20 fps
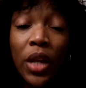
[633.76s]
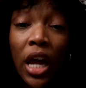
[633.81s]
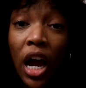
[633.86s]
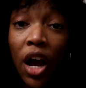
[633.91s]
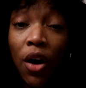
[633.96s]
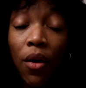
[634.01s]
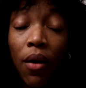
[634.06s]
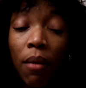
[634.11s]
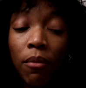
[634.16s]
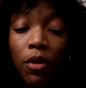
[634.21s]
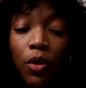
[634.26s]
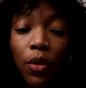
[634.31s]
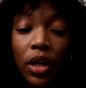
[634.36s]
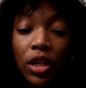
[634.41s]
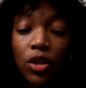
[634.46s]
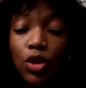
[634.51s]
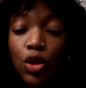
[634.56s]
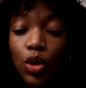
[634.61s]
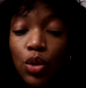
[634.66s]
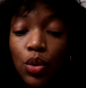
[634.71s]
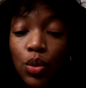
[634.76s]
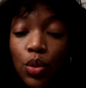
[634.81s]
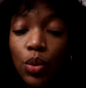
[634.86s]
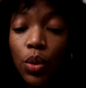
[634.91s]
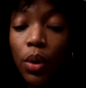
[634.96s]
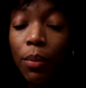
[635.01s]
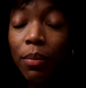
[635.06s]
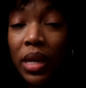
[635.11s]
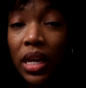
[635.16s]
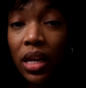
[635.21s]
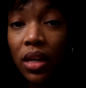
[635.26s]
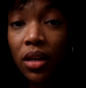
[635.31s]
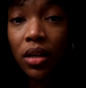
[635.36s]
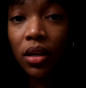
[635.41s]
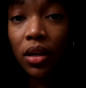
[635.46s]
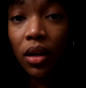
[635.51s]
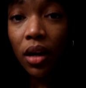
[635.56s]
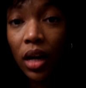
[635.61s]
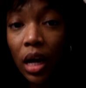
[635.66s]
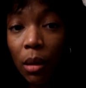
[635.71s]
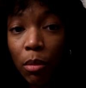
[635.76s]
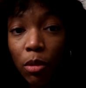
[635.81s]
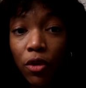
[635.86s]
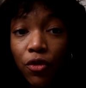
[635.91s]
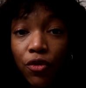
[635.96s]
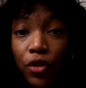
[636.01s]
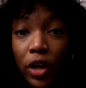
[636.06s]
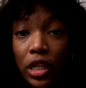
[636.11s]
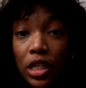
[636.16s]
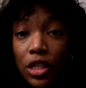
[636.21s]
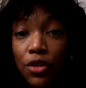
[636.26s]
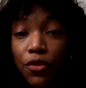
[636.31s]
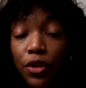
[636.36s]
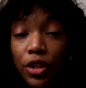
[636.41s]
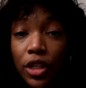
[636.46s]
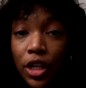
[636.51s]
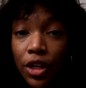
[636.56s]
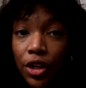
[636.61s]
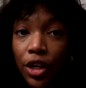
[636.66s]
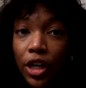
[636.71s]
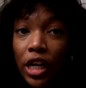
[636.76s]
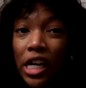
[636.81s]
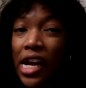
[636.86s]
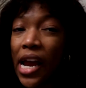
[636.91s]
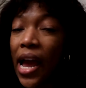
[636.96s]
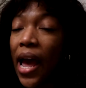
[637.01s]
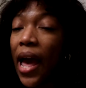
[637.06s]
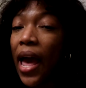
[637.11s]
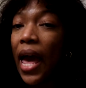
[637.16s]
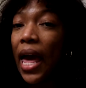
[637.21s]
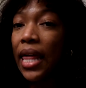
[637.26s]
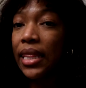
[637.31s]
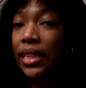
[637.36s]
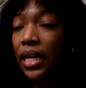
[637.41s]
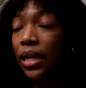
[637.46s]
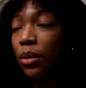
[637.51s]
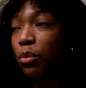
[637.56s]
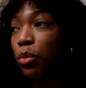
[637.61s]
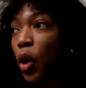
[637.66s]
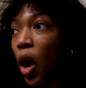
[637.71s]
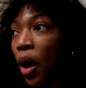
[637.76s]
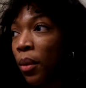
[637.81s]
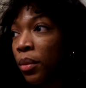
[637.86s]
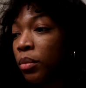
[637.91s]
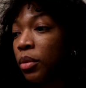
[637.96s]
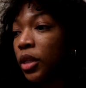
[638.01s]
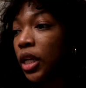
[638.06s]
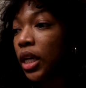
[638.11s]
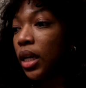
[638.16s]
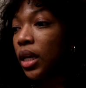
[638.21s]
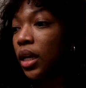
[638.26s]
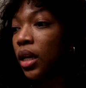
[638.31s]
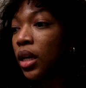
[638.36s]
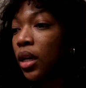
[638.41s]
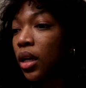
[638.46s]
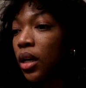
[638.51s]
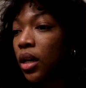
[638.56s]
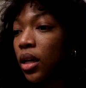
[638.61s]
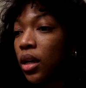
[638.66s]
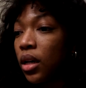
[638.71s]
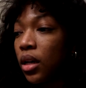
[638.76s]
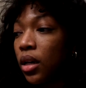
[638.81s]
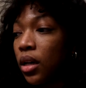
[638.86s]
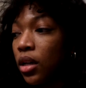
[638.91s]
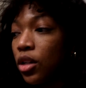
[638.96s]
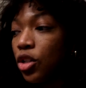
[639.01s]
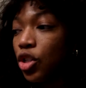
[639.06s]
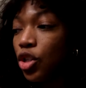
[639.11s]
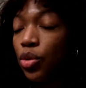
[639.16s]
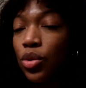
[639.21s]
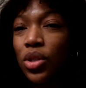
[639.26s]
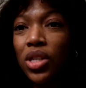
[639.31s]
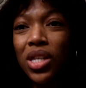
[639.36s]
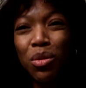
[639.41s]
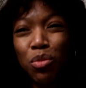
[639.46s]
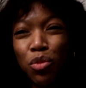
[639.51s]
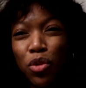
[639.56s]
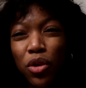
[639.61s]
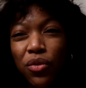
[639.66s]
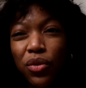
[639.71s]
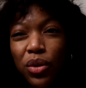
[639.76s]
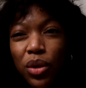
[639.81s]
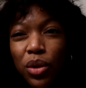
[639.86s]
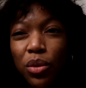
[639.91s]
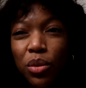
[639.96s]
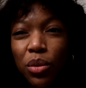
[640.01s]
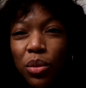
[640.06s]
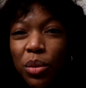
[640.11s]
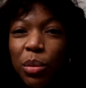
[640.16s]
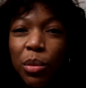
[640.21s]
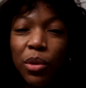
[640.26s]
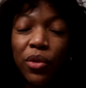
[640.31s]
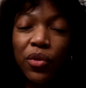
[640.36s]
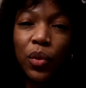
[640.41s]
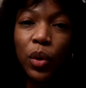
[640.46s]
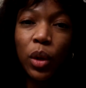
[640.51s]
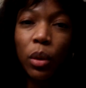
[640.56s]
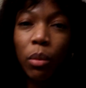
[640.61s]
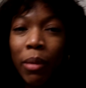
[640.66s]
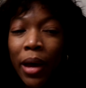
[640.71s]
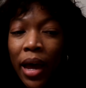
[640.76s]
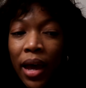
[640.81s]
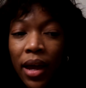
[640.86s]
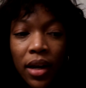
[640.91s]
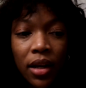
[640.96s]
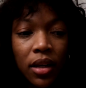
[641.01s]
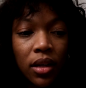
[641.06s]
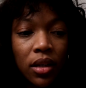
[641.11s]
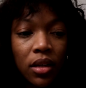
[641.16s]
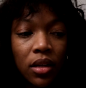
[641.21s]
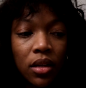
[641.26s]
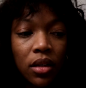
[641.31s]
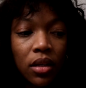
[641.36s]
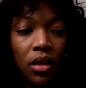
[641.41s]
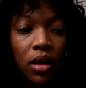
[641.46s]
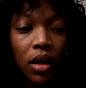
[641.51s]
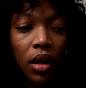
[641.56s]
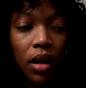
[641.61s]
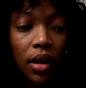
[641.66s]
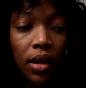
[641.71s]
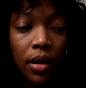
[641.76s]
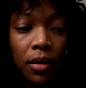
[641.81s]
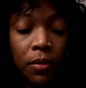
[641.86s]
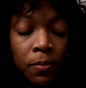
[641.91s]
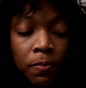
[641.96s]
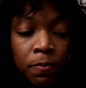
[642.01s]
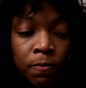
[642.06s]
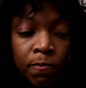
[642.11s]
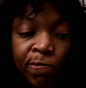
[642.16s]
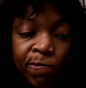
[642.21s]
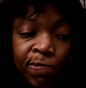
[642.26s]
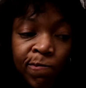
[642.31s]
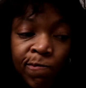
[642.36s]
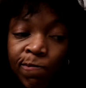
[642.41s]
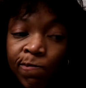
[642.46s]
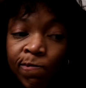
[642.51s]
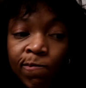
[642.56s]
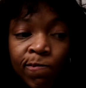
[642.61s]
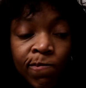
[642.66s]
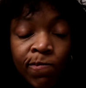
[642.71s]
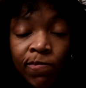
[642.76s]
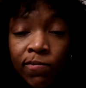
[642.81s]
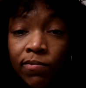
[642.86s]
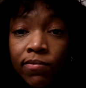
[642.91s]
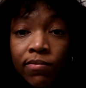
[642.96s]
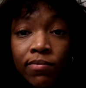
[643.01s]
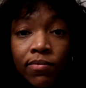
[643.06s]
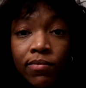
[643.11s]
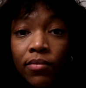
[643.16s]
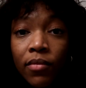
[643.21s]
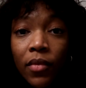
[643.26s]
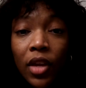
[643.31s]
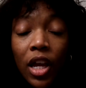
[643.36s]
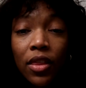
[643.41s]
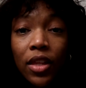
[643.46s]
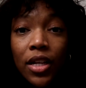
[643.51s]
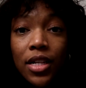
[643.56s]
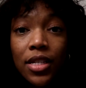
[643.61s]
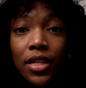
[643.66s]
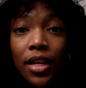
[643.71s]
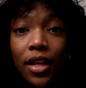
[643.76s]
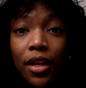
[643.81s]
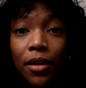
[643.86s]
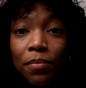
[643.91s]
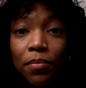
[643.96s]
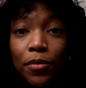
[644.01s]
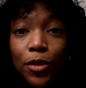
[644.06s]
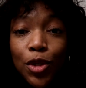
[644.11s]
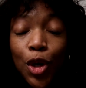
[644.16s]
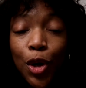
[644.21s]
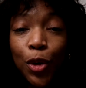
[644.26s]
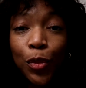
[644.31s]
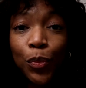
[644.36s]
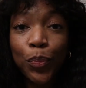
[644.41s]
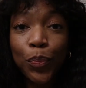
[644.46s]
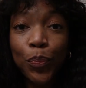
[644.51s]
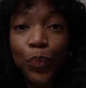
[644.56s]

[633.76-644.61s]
Now I'm going to meet a couple of friends for dinner and then probably do some review before bed. Um, and that's it. So